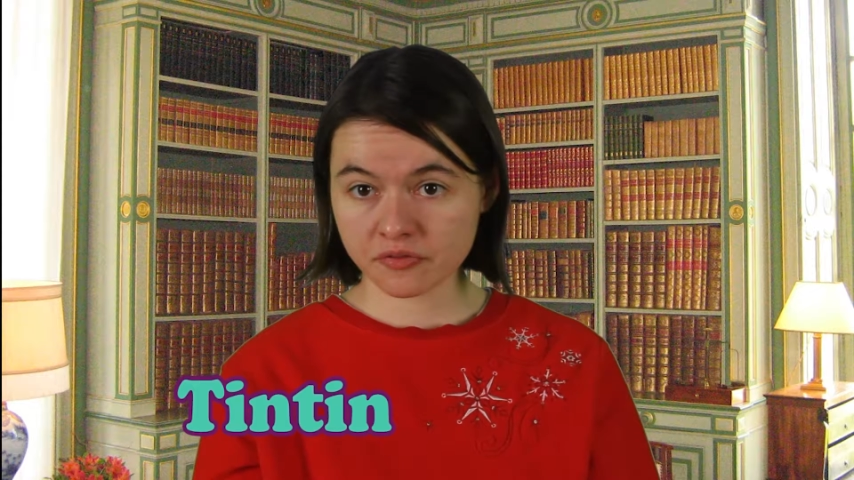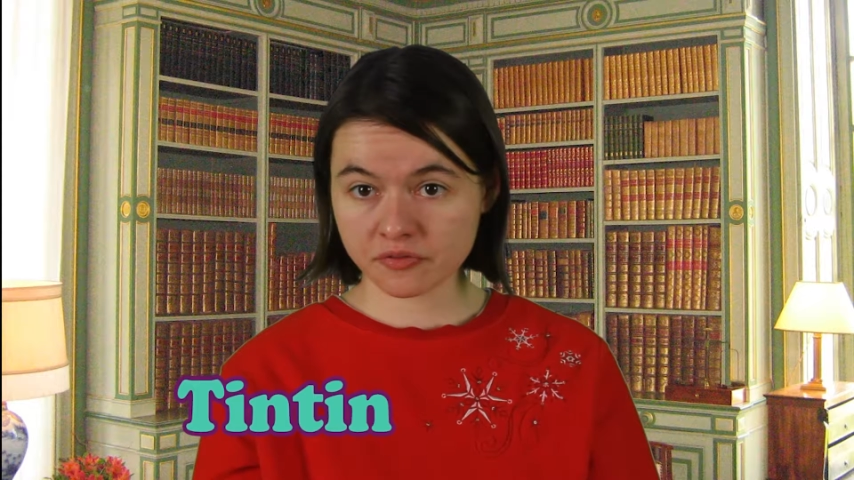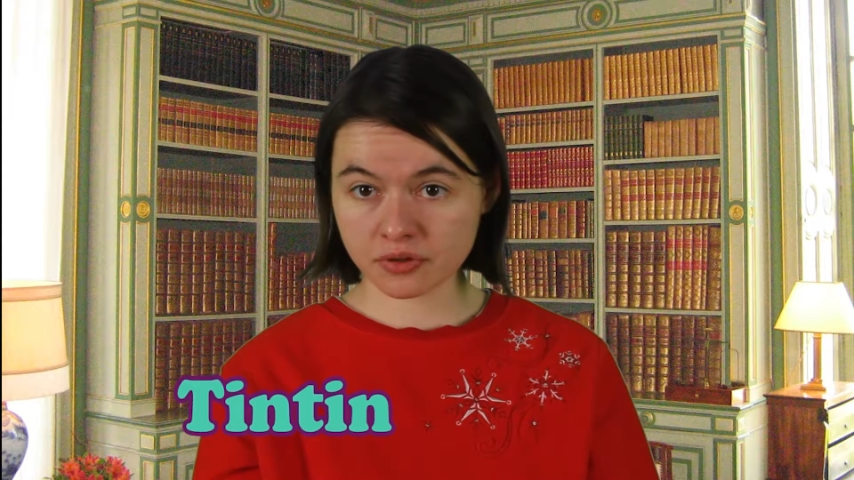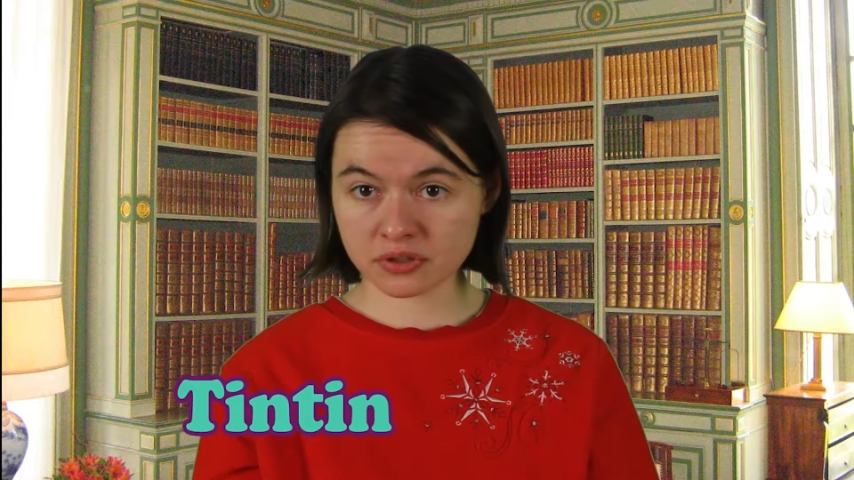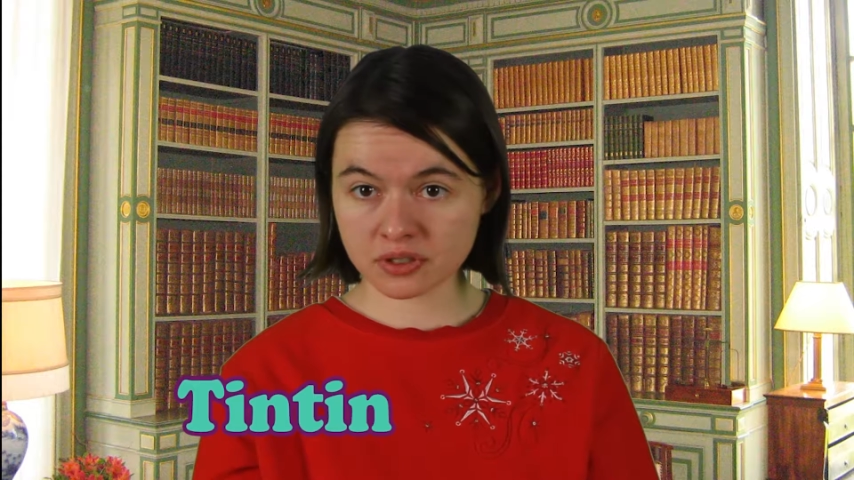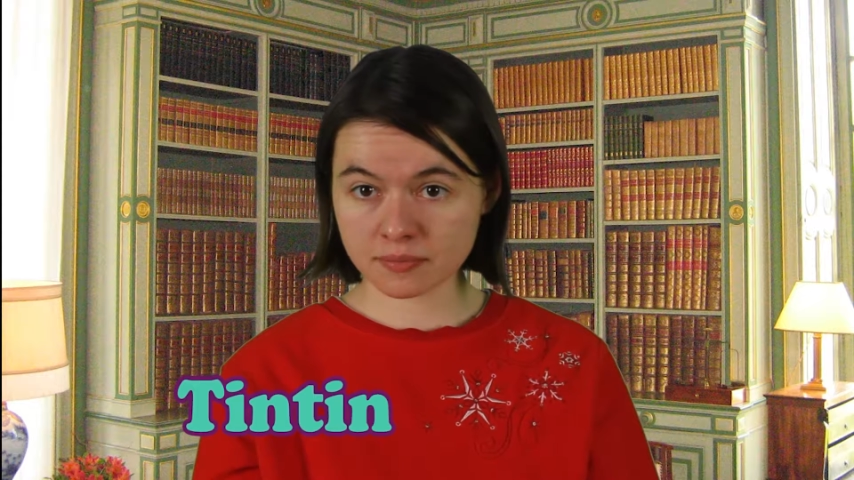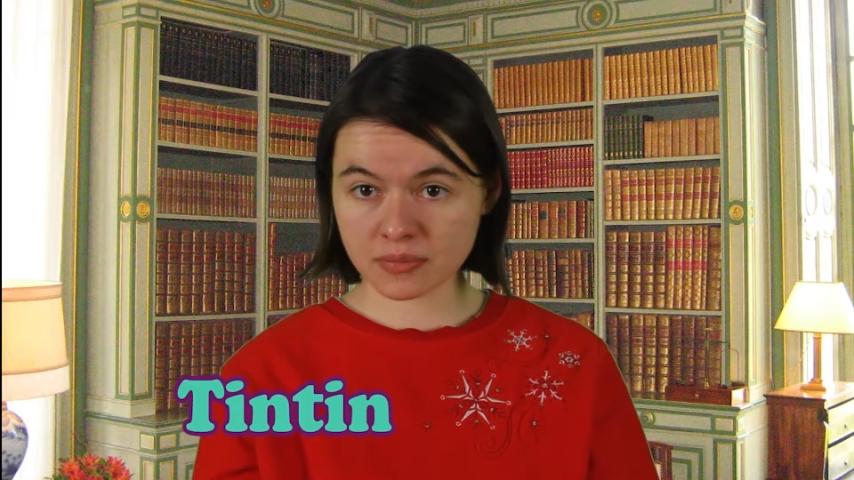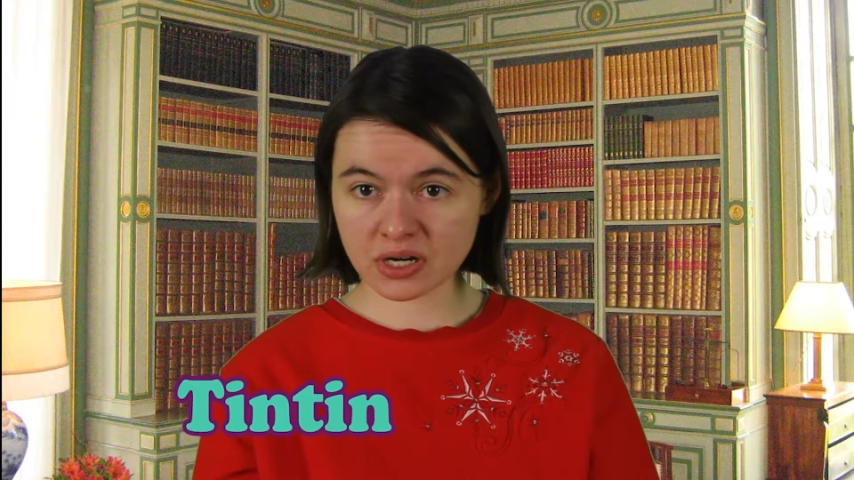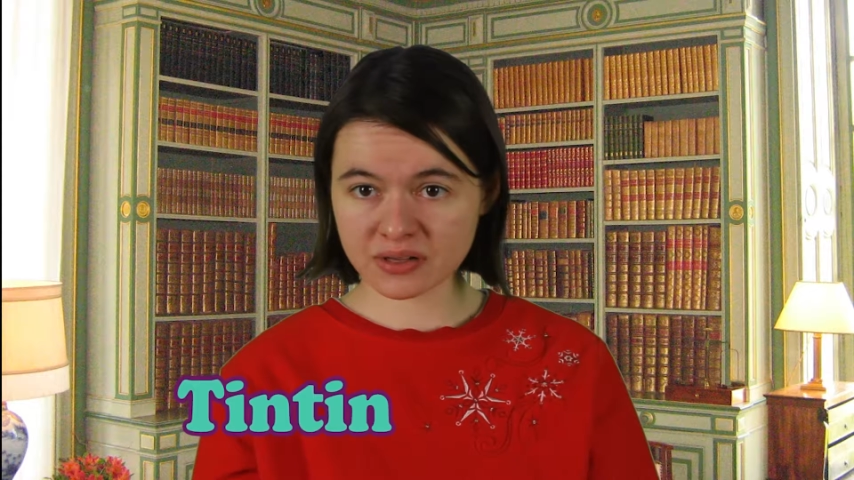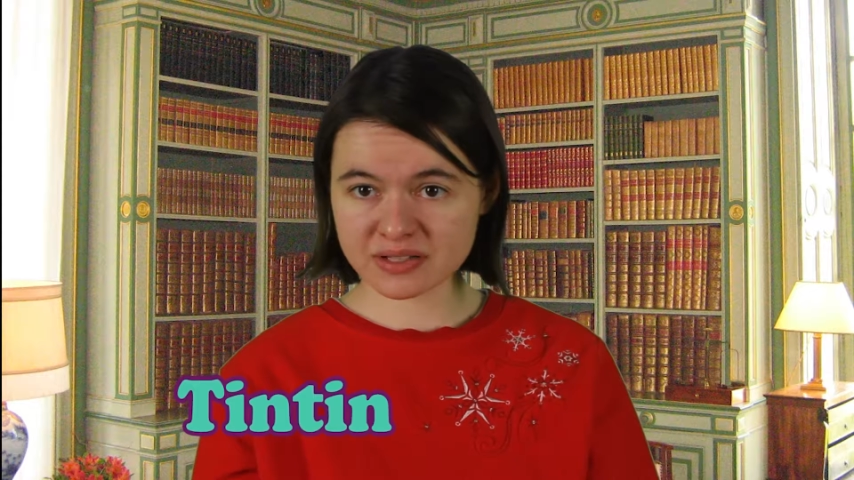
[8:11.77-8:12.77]
for the
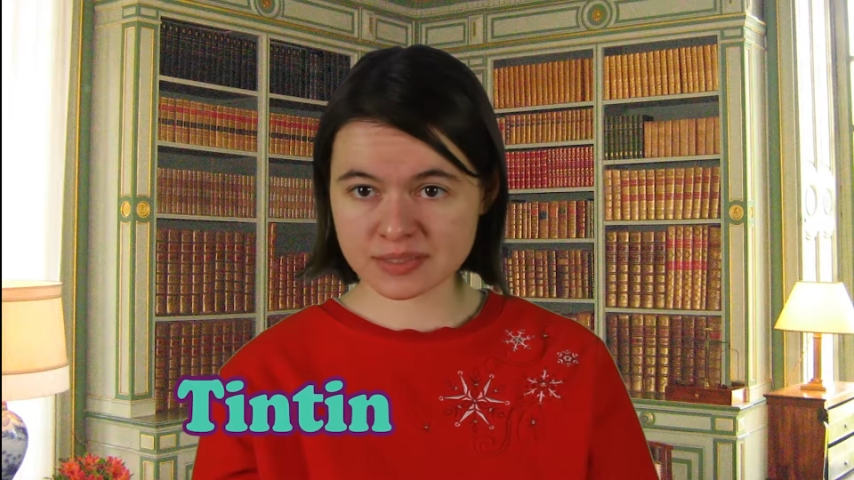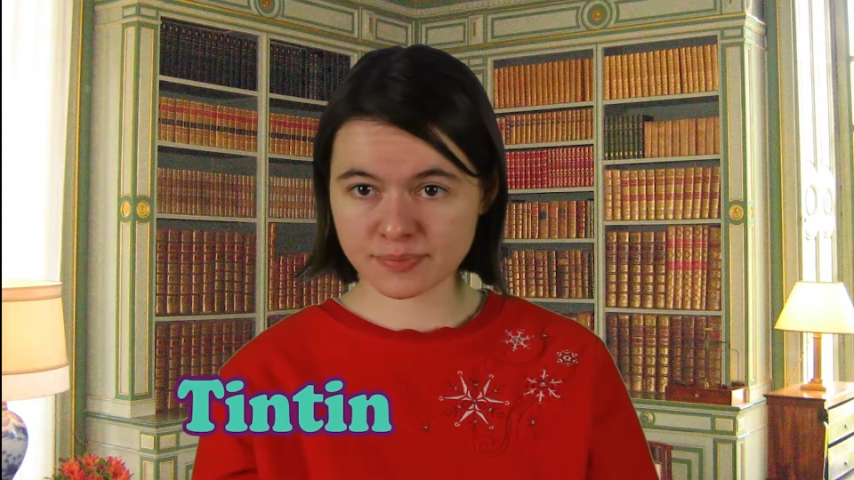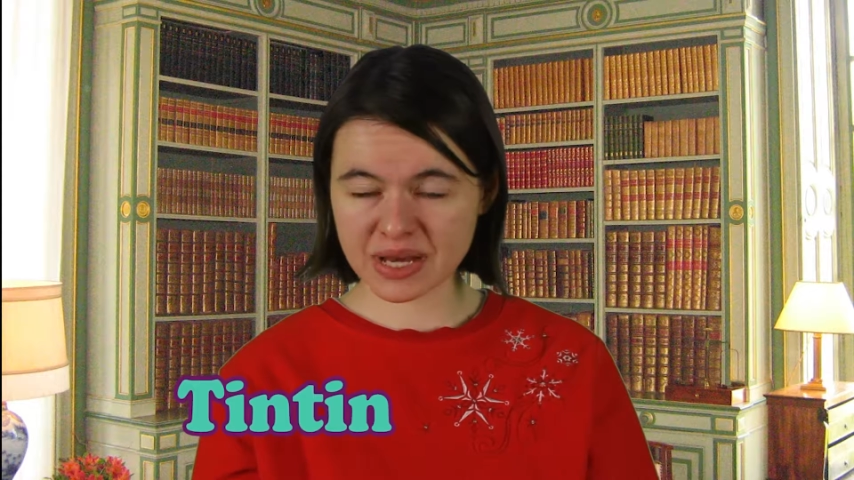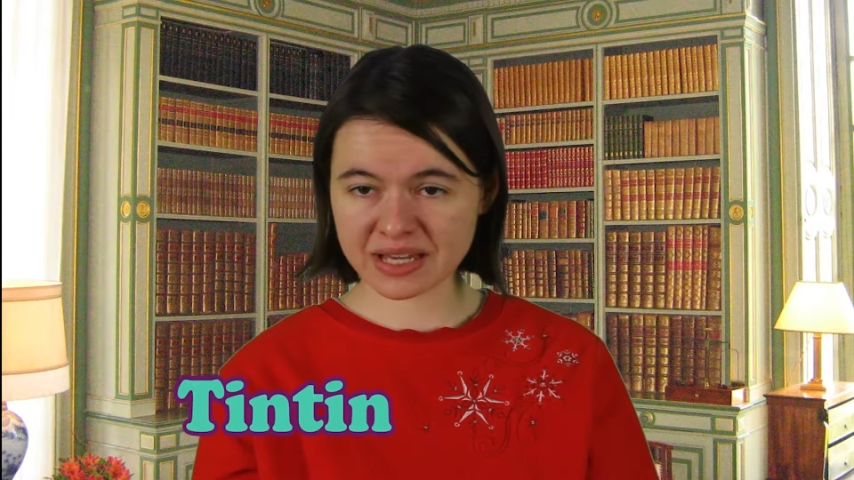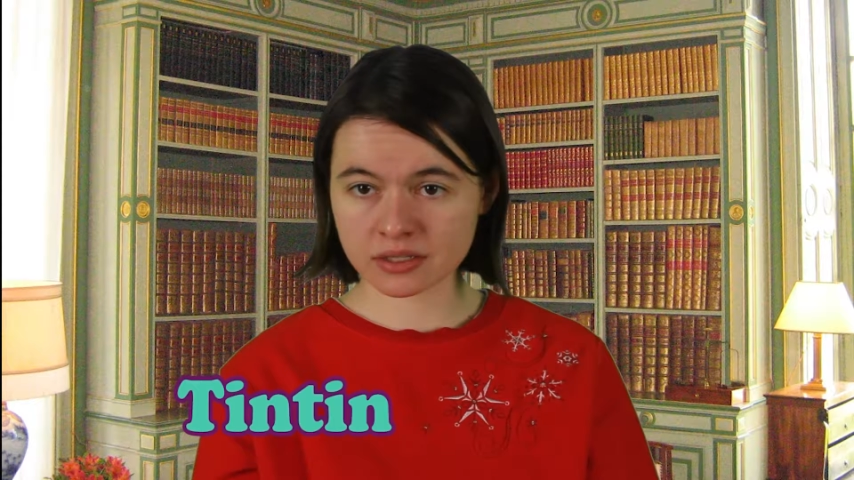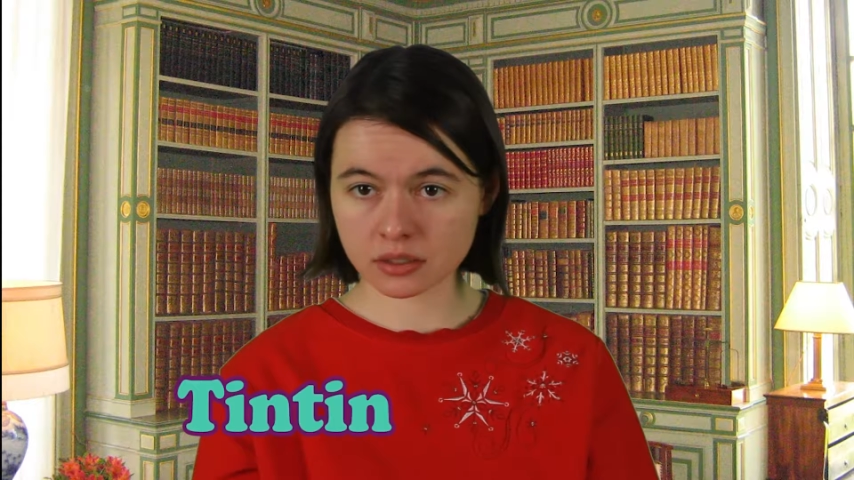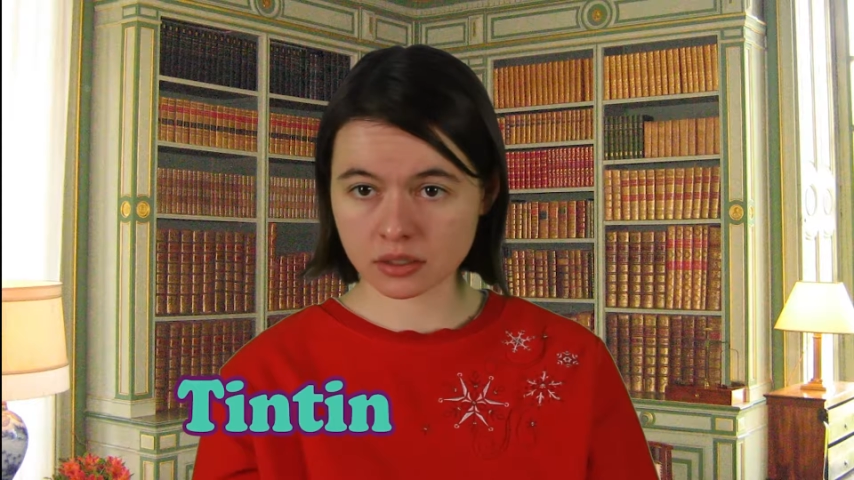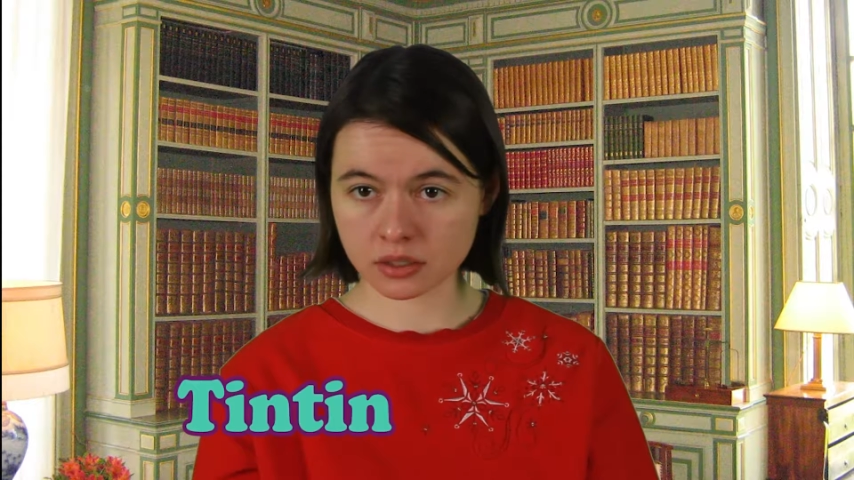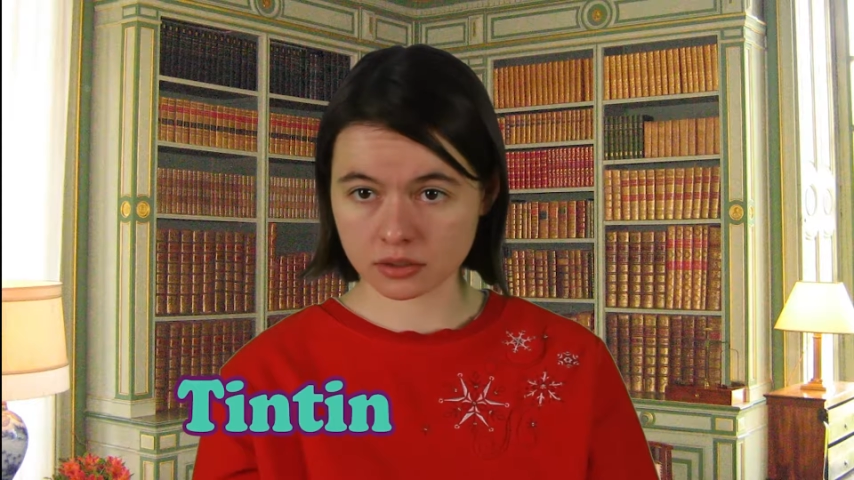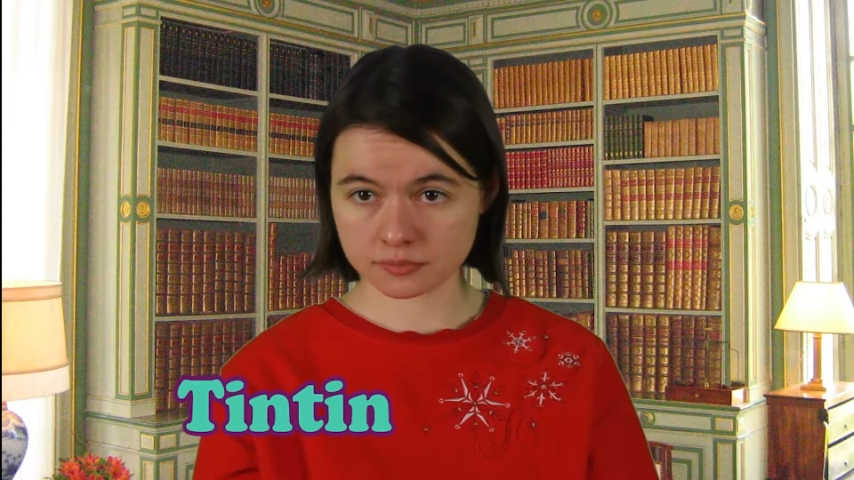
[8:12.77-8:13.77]
Marlinspike
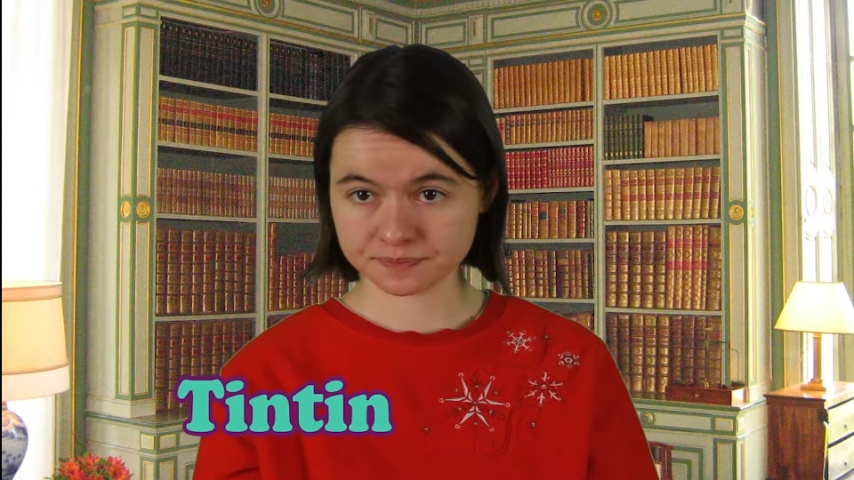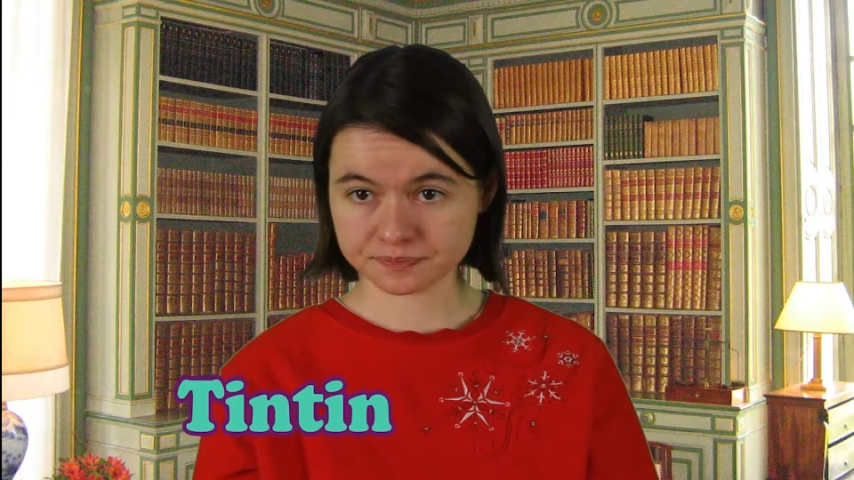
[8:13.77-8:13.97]
Hall.